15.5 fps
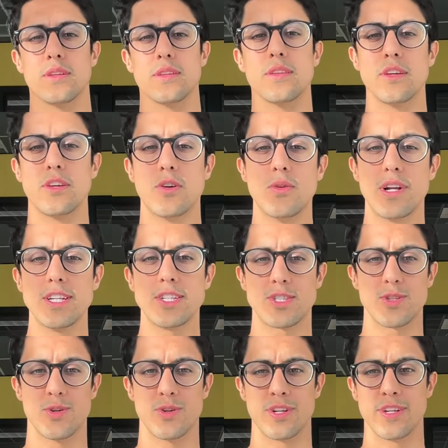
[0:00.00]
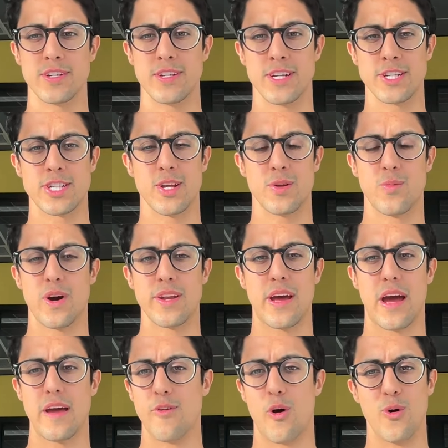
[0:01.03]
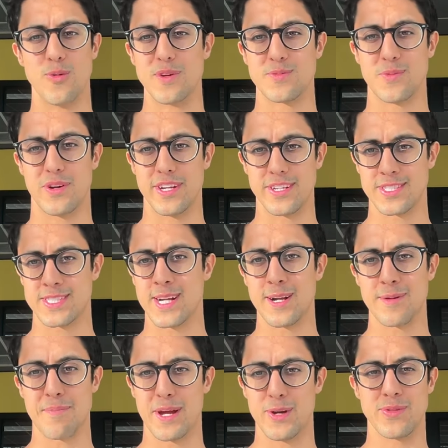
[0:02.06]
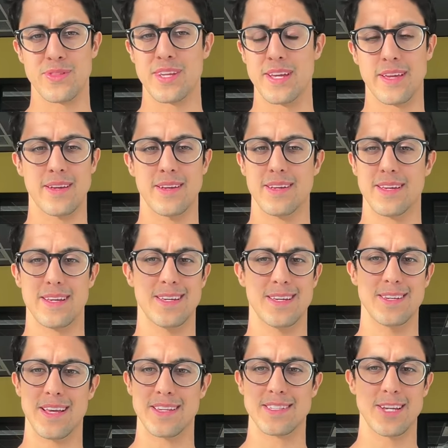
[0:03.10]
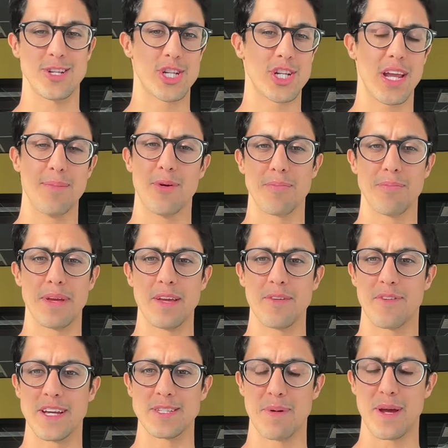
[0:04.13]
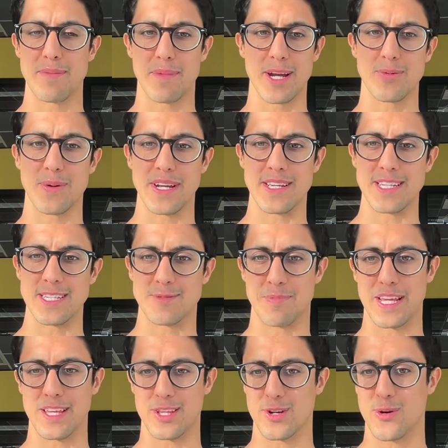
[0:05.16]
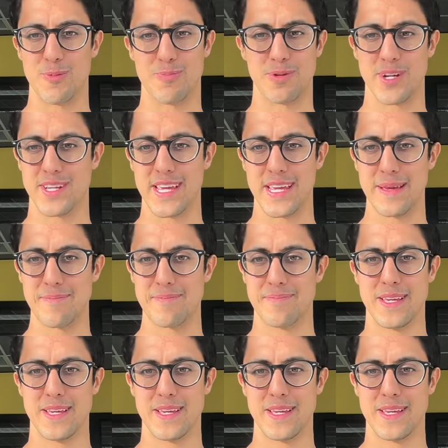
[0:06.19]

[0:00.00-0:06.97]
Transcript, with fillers: the Yoodli story in a nutshell. One, I've always wanted to start my own thing. Uh, I said, shame on me if I spend my twenties playing the corporate game.